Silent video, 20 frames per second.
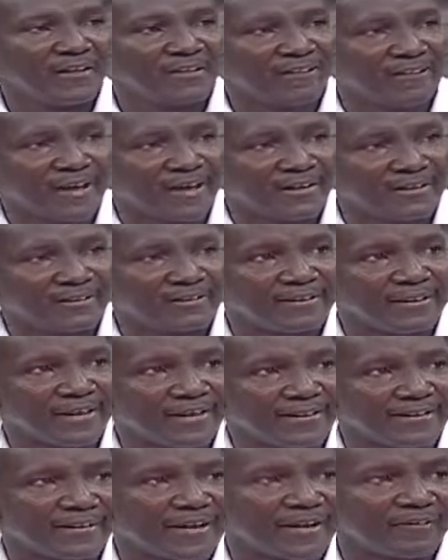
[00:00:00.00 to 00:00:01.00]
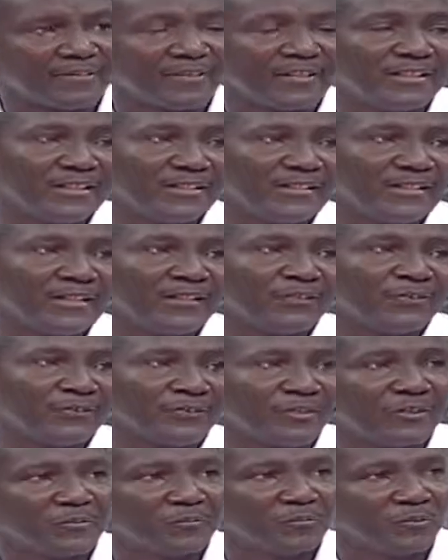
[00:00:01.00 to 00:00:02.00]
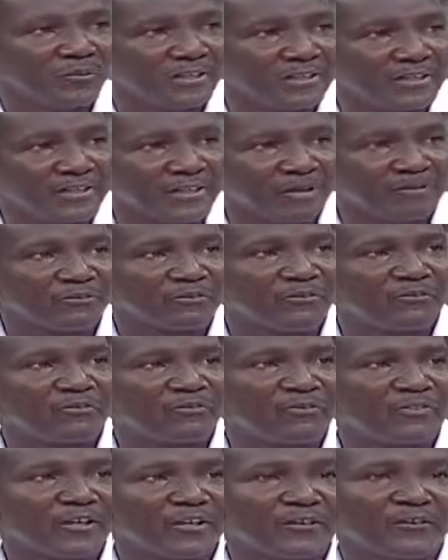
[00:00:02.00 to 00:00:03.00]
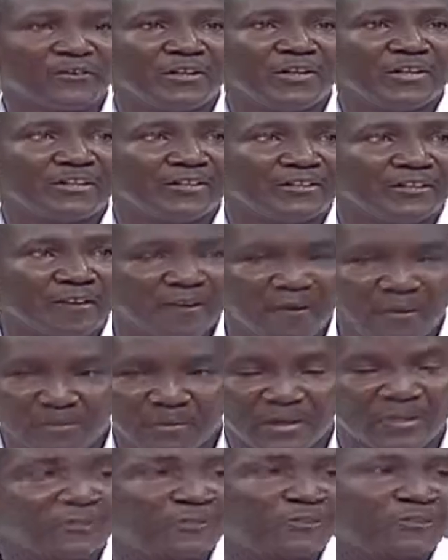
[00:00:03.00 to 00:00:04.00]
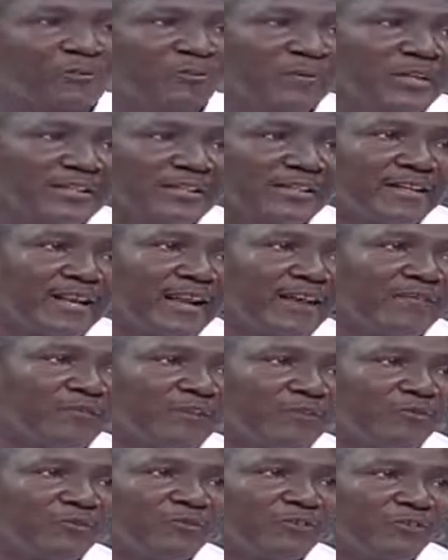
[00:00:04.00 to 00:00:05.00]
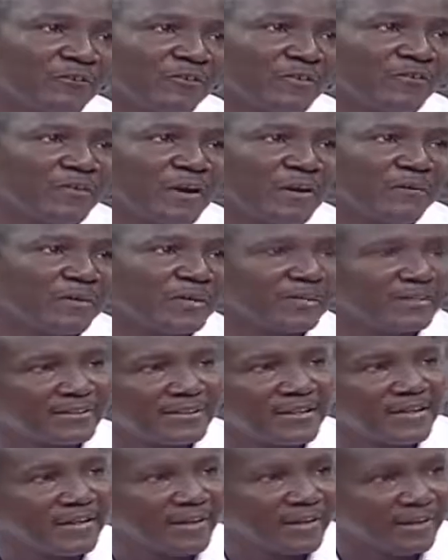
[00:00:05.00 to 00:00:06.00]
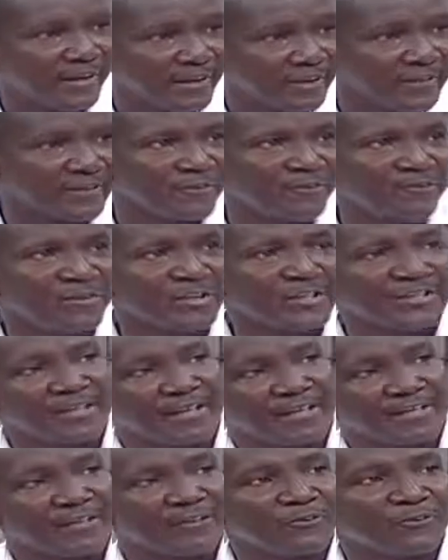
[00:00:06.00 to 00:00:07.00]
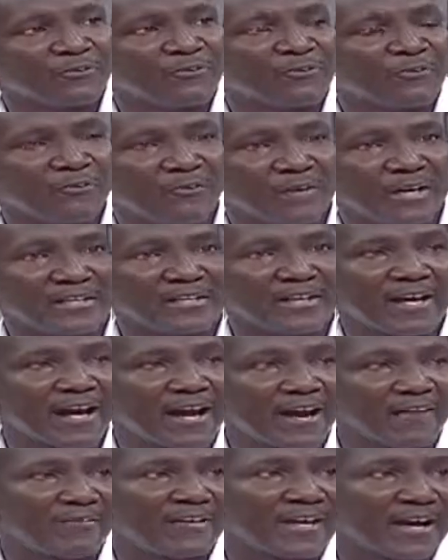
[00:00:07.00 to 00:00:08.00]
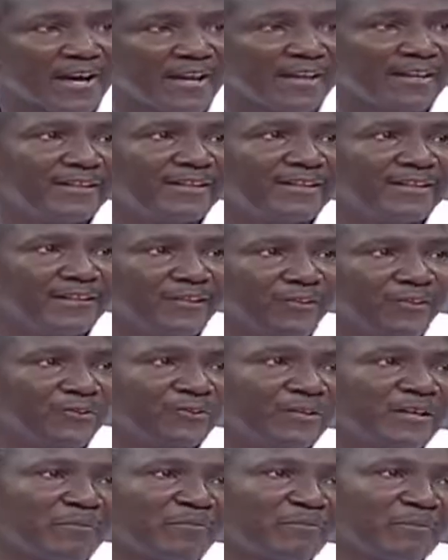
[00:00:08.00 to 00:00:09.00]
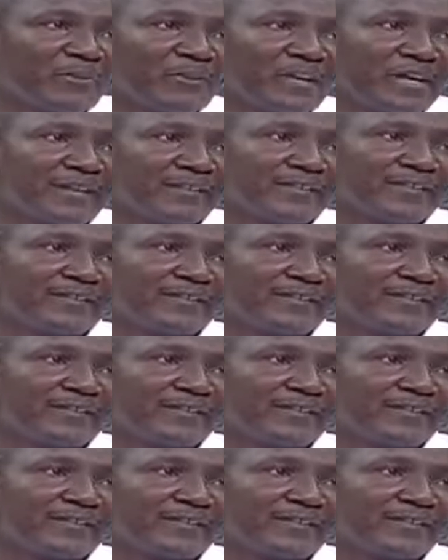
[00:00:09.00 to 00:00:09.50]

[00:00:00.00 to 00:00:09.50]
that then serves this nation, both in terms of food security, but also meets the livelihoods of the farmers and ensures that the consumers are having a healthy, wholesome product. Okay,